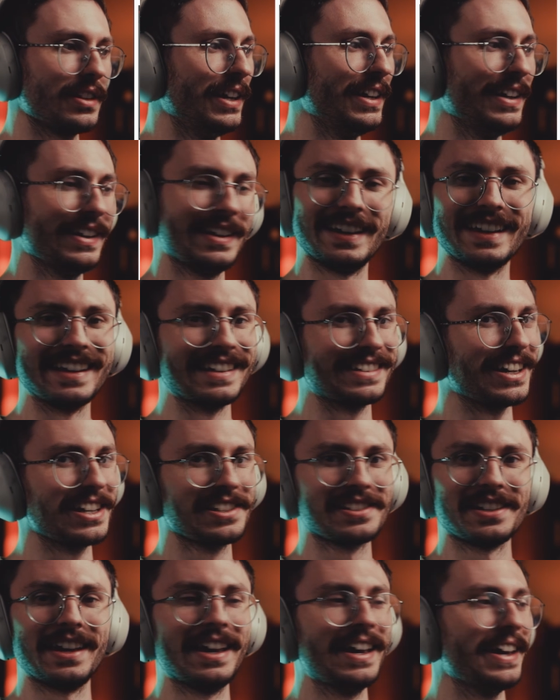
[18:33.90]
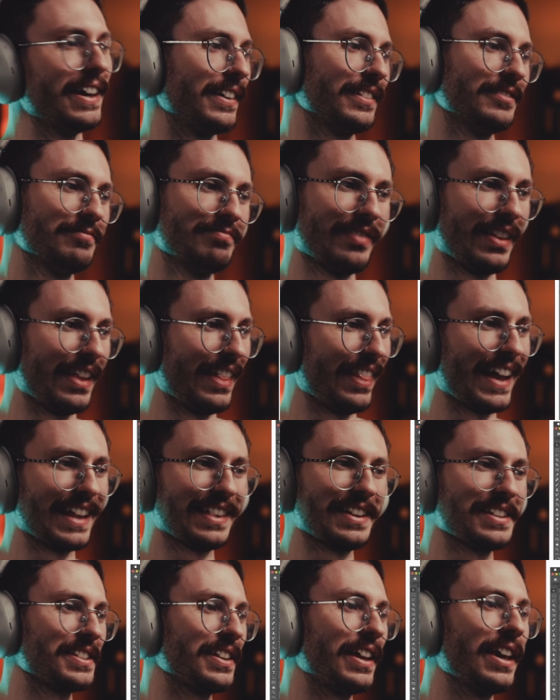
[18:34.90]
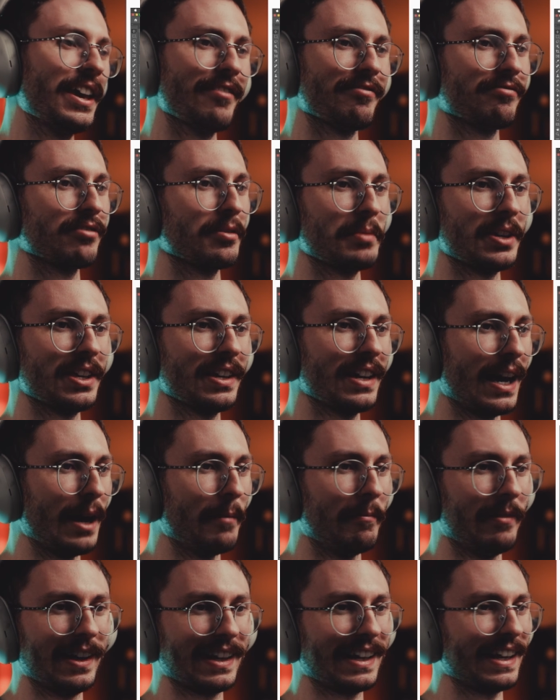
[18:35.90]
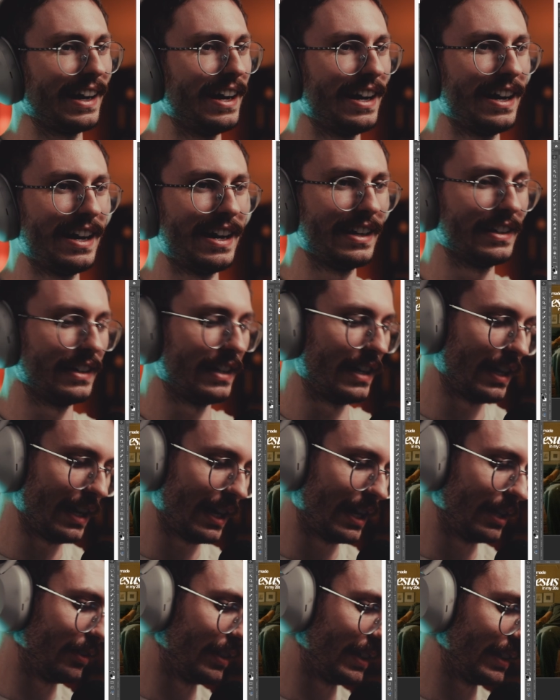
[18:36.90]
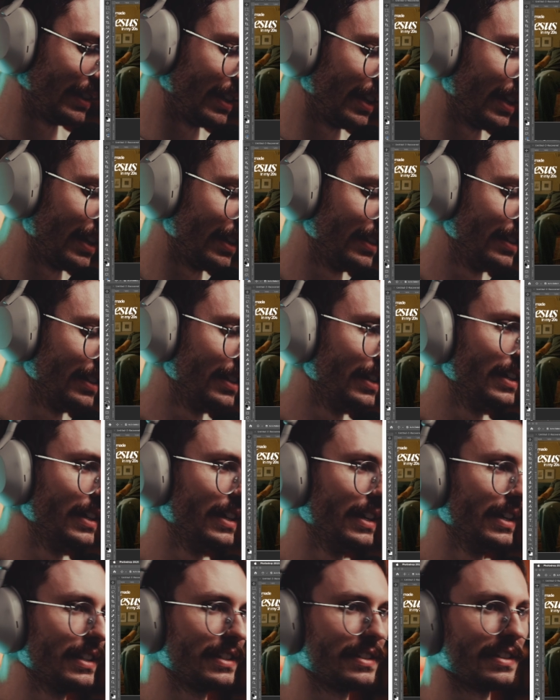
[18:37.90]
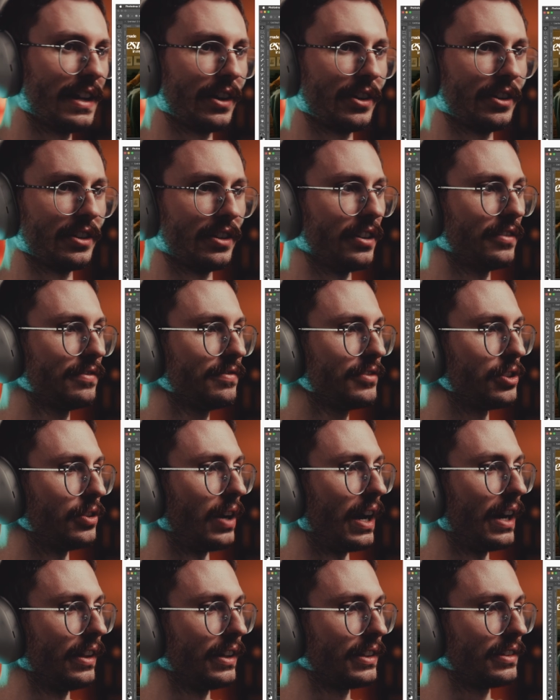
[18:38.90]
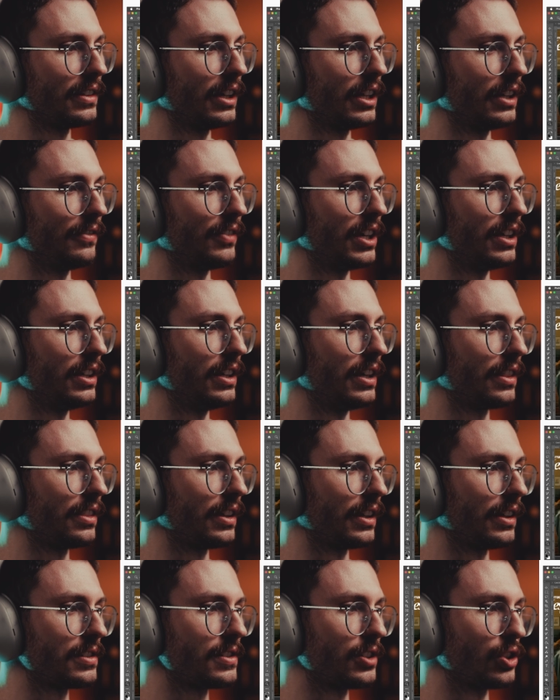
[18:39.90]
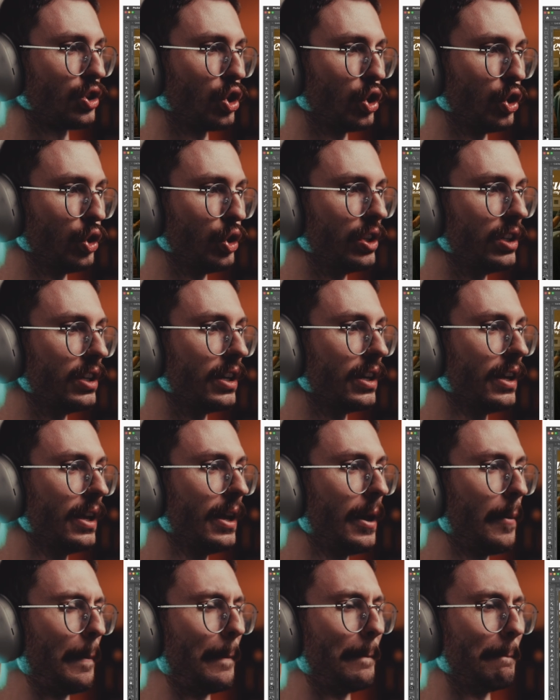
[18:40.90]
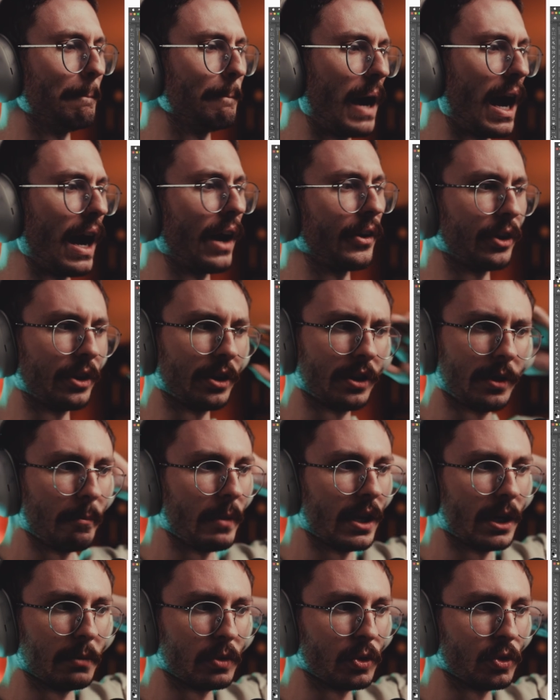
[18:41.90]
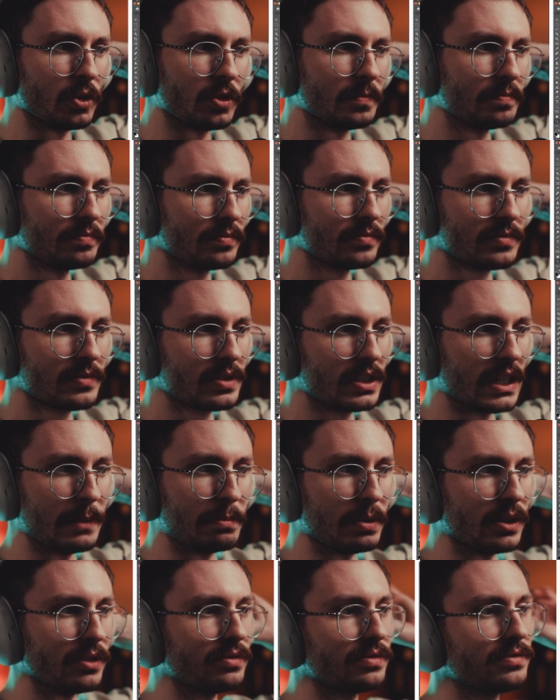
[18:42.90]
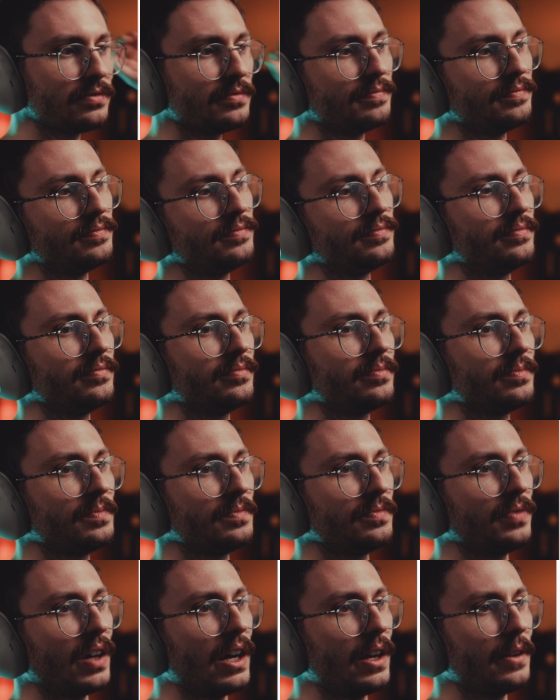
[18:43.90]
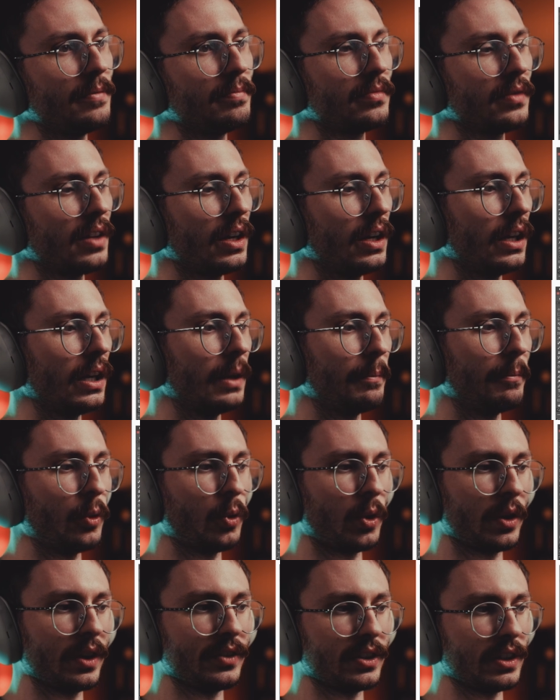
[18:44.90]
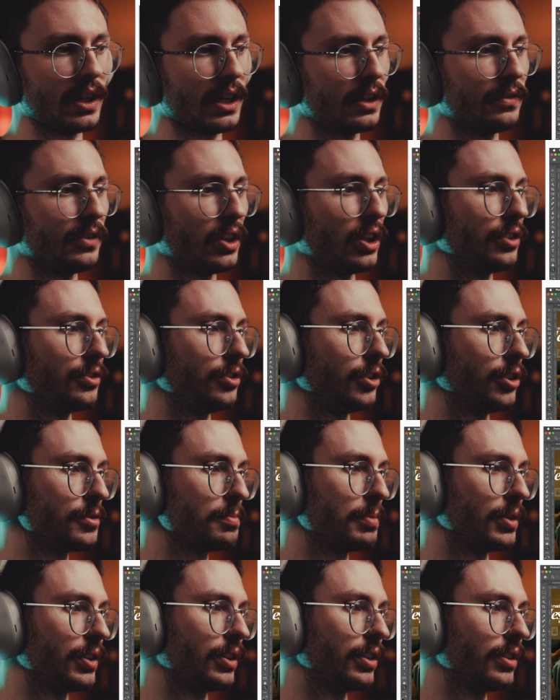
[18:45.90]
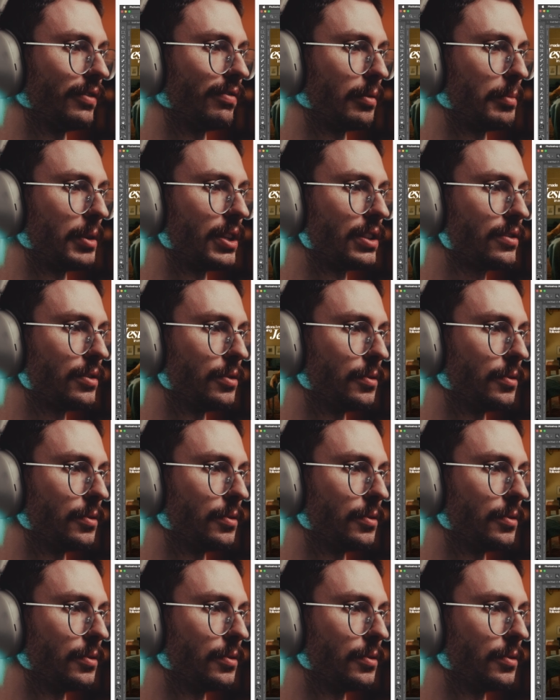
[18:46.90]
hit. That doesn't hit for me. I'm like, nah, I don't like that. It's not good enough. So I like -80. I think it's a good modern minimal type of font, or even -100 is pretty good for me too.